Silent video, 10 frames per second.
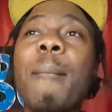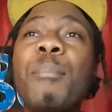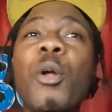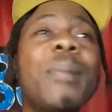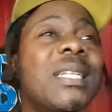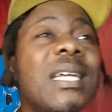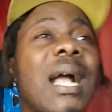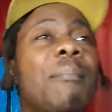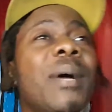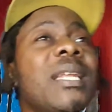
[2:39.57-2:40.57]
property
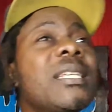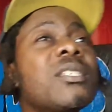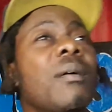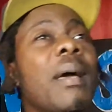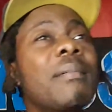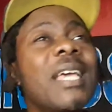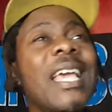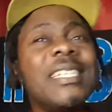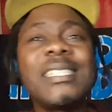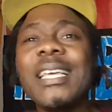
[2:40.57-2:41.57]
companies,
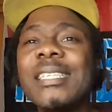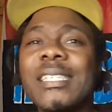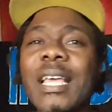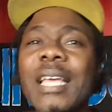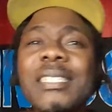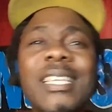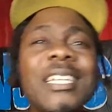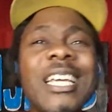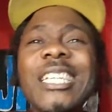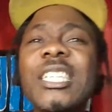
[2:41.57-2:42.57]

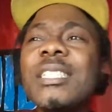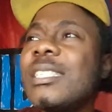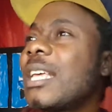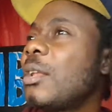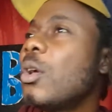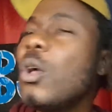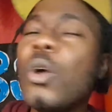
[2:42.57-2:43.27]
estate agents, and